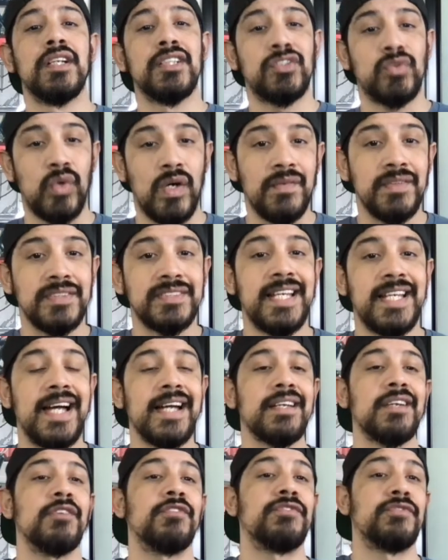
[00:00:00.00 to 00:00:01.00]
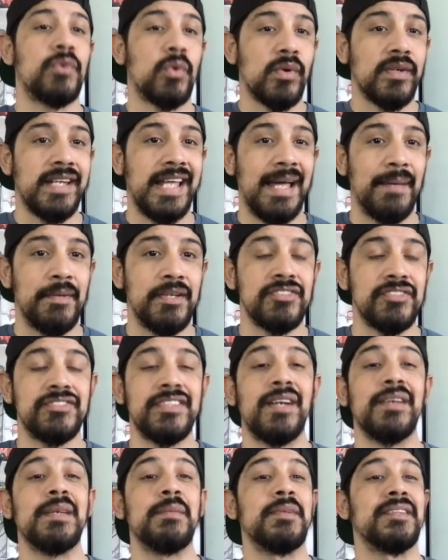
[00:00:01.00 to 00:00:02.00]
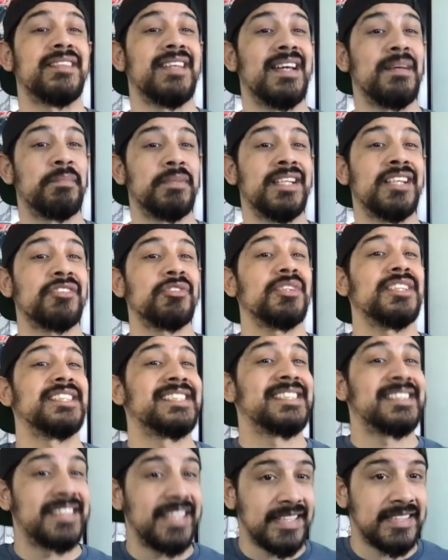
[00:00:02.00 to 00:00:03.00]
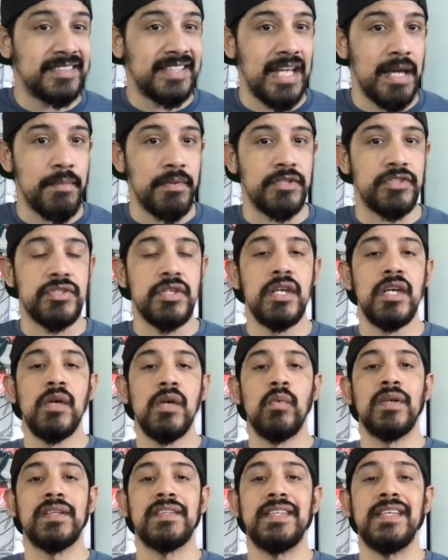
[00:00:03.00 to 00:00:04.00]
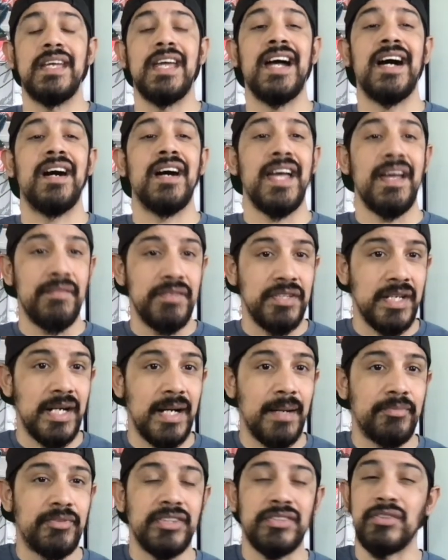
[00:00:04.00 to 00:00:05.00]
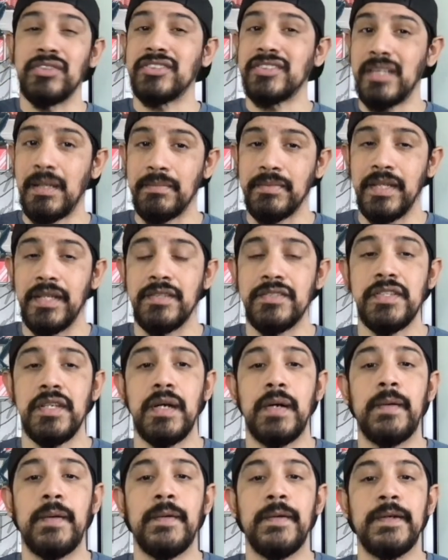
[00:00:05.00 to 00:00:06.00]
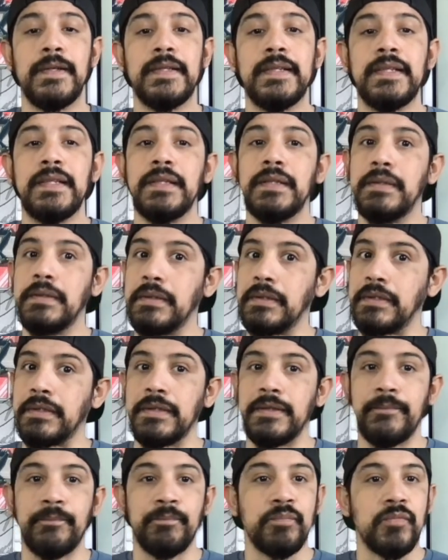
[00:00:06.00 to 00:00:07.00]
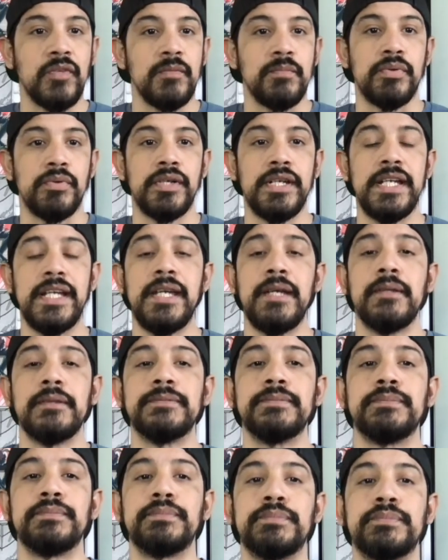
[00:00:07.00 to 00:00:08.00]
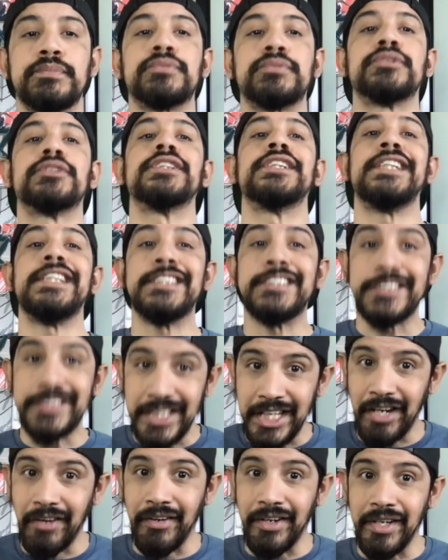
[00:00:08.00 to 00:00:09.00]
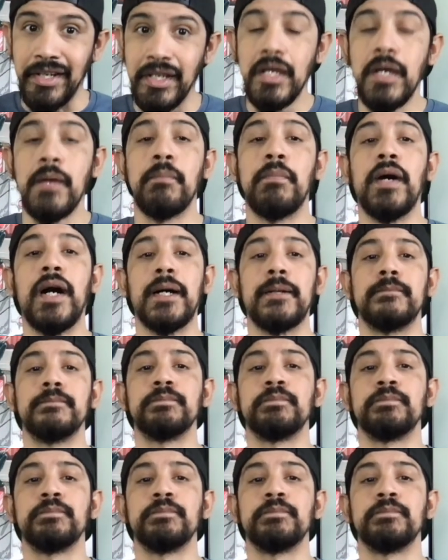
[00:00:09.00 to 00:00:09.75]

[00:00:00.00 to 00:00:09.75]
12 attack, 4 damage. Now he can be potentially 6 damage with the heavy object or something. So, pretty scary. But